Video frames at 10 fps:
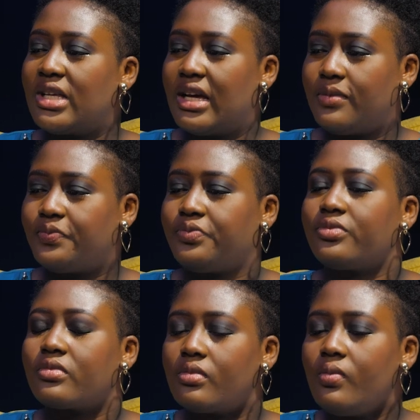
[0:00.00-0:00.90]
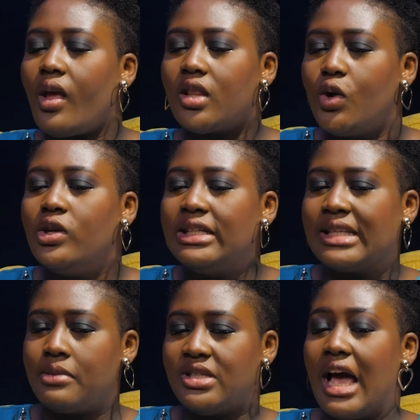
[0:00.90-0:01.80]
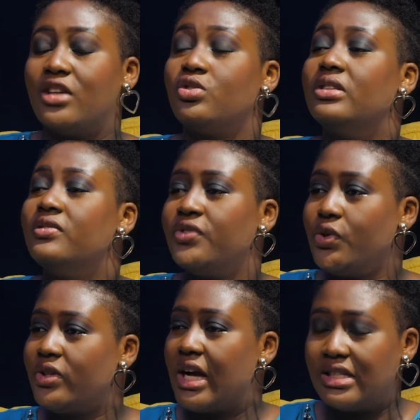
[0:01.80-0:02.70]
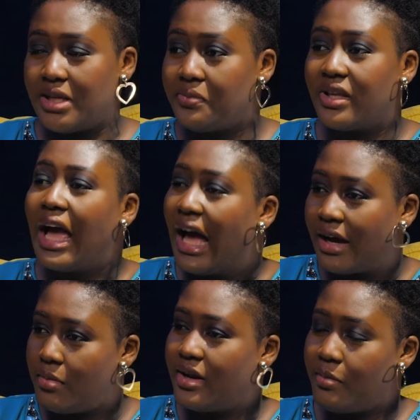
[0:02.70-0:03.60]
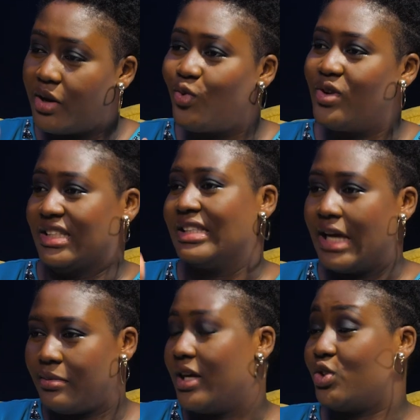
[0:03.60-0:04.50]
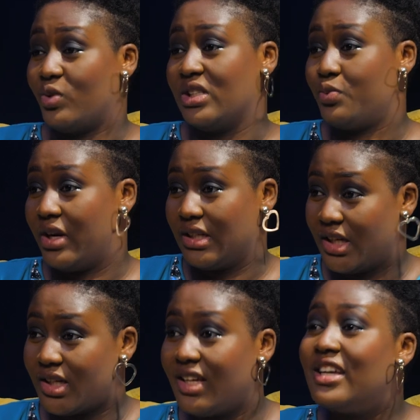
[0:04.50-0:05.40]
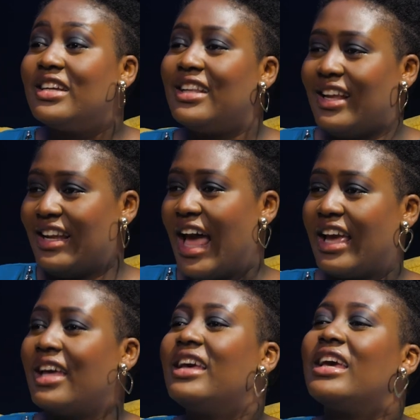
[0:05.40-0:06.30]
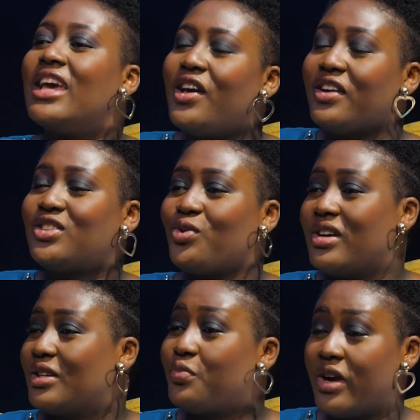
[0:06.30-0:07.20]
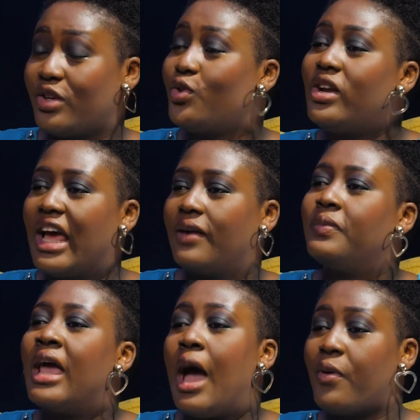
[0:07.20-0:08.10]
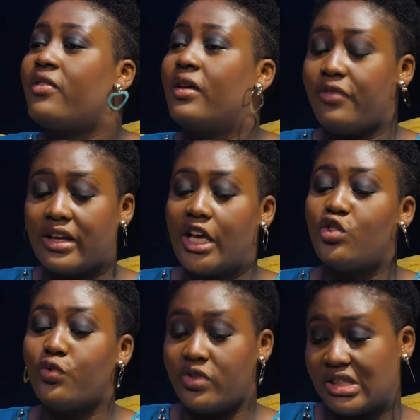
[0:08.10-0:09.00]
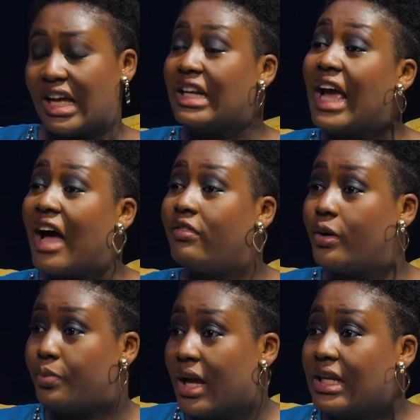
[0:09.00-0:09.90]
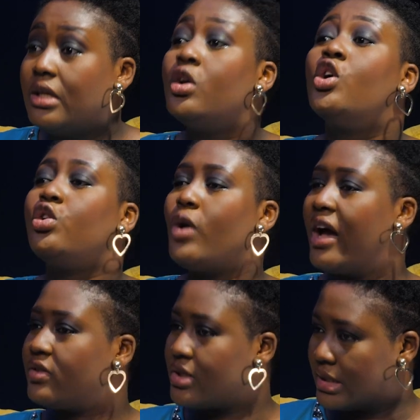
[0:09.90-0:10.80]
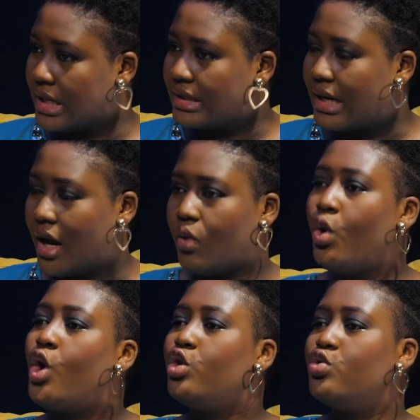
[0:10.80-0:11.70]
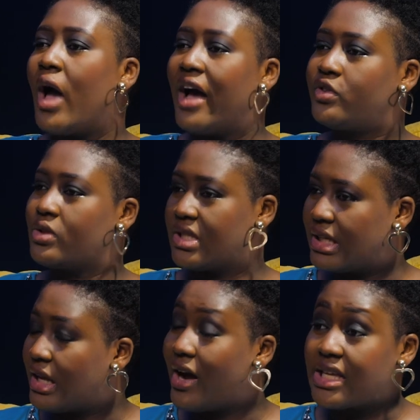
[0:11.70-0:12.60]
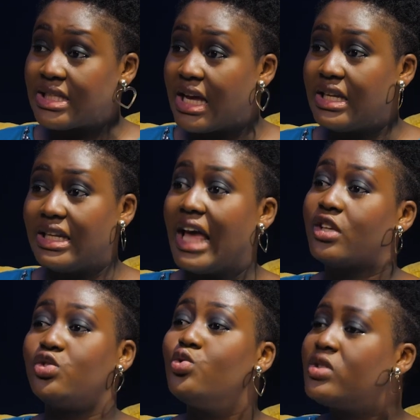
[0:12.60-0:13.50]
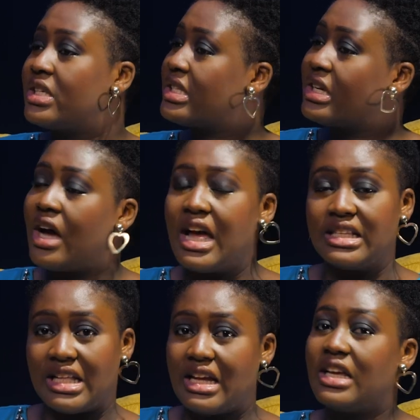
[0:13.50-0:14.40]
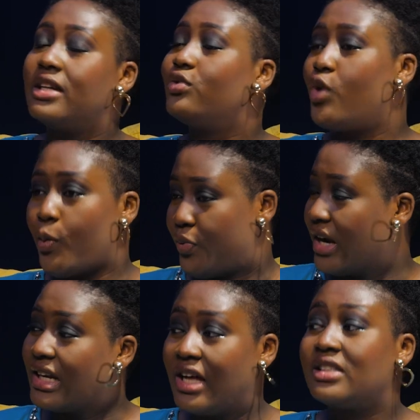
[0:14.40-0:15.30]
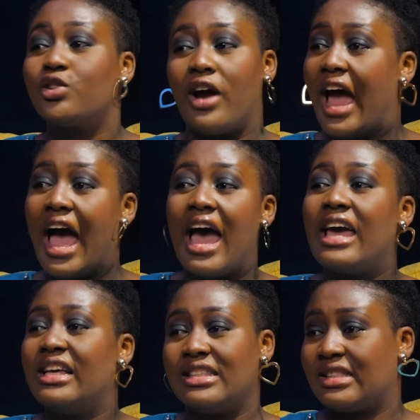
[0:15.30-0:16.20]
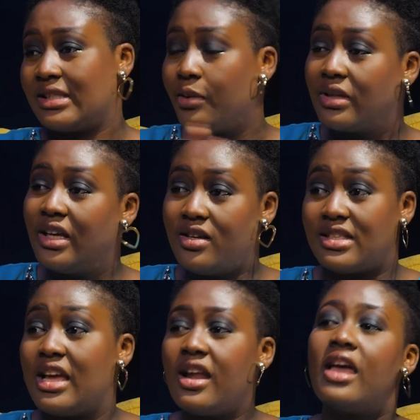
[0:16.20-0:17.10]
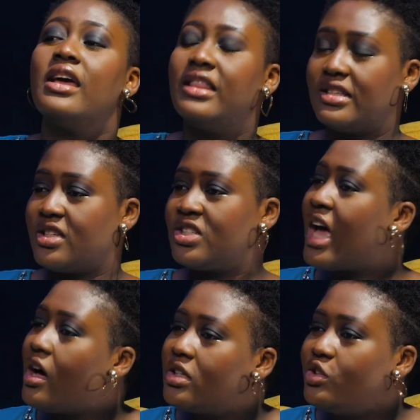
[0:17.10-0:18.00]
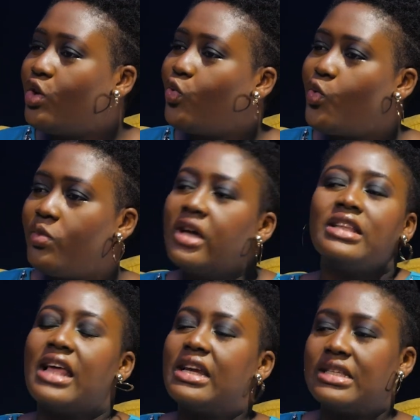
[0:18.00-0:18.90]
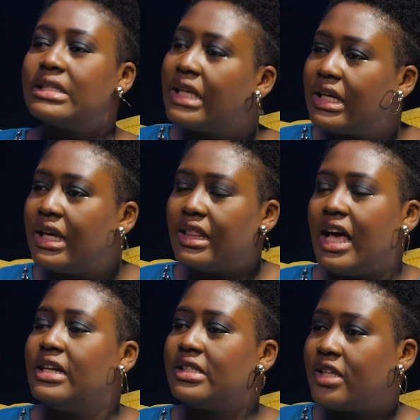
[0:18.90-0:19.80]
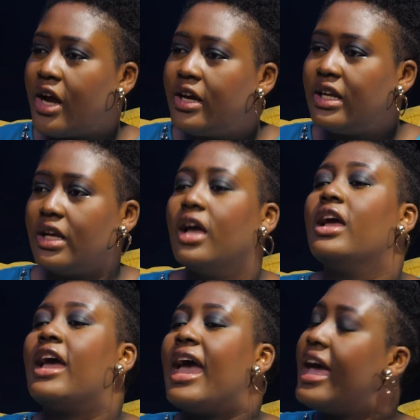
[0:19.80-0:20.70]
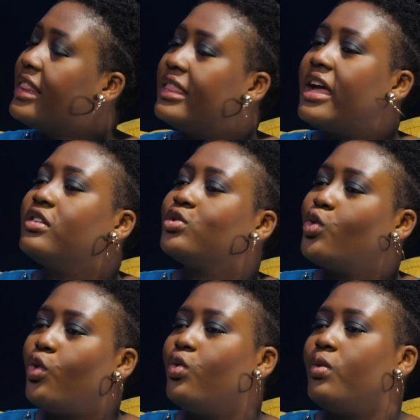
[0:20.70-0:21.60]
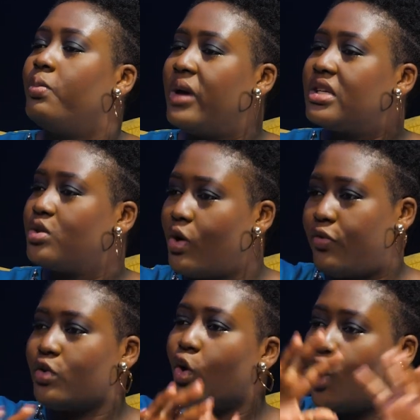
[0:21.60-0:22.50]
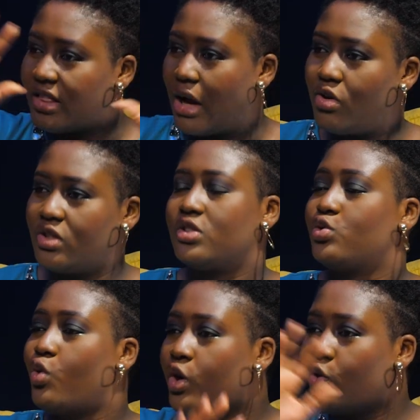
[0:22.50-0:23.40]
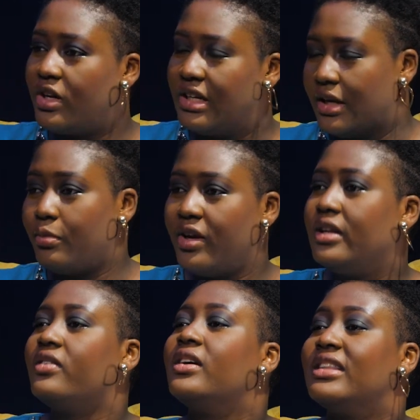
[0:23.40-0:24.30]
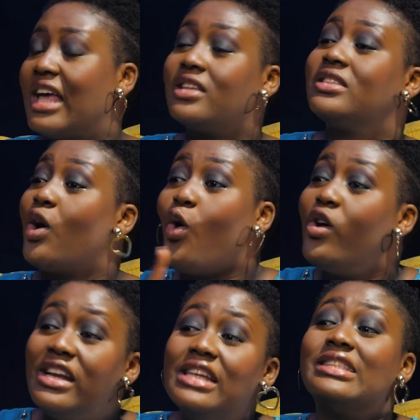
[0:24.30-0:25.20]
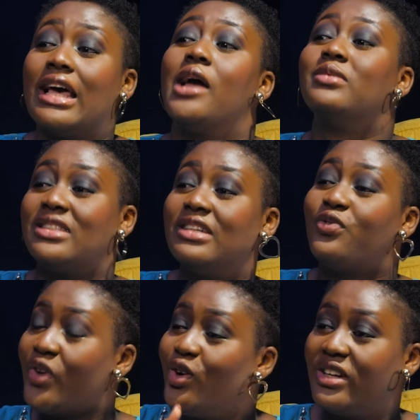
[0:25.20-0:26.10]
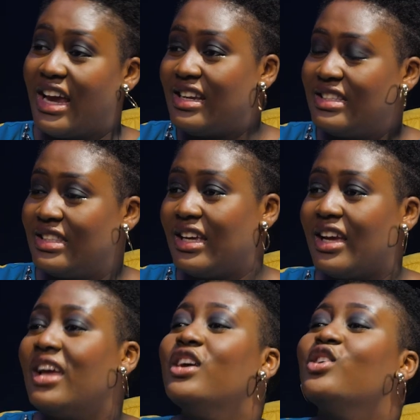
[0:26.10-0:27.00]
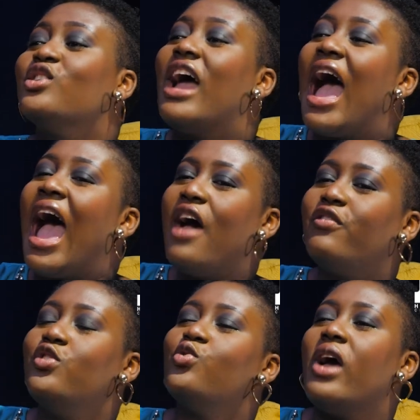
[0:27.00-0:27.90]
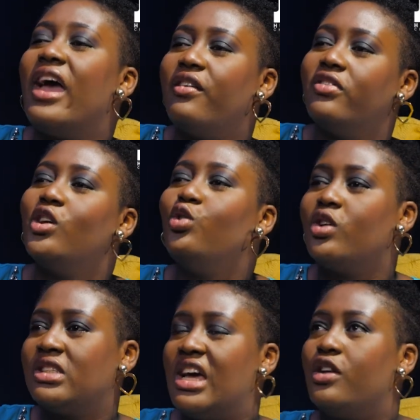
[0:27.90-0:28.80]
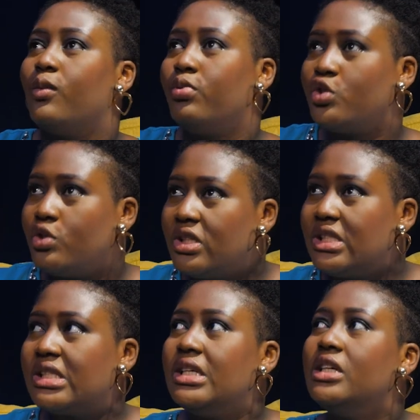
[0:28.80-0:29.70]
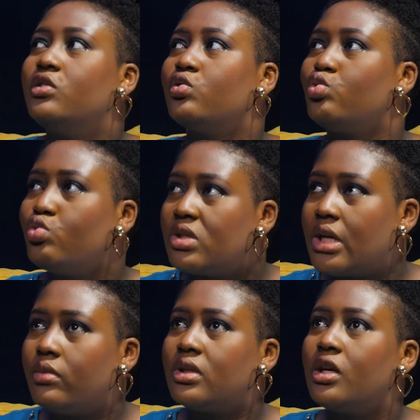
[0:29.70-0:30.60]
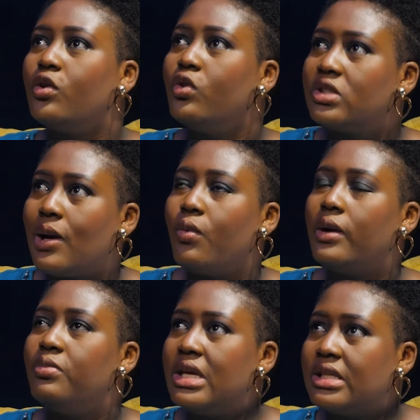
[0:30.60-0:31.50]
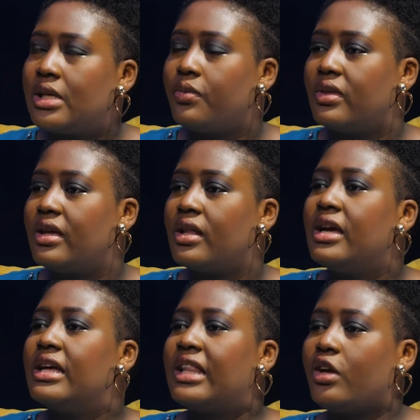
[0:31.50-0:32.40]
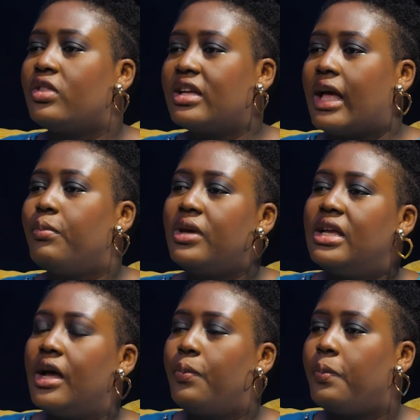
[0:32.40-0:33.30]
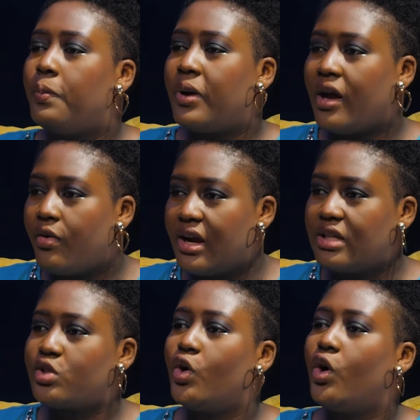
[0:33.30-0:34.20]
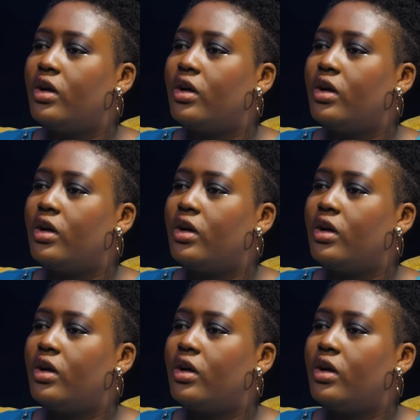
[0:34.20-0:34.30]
said the only time she actually failed at something academic was the time that she was pregnant. Like, if she wasn't pregnant, you know, like, apart from the fact that you physically have a belly, you have to sit down. You have to sit down and steady. Like, you sitting down and steady, not pregnant, cry, it's something else. Then there's a child in your womb that is kicking, that is turning. And then, so, based off on all that was going on in her body, that's the only time she failed anything. Have you ever lost an opportunity to do something, go somewhere, be something that you think that being a parent